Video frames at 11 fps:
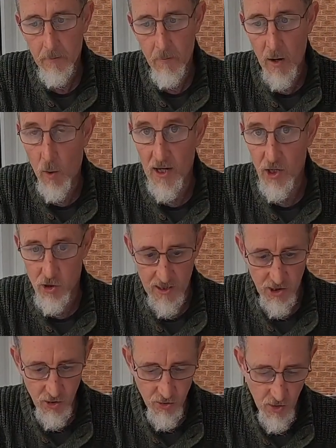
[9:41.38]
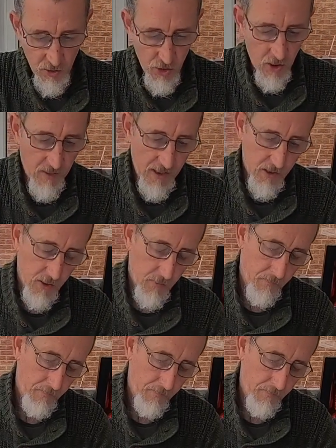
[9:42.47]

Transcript: my wire trace and jerkbait to.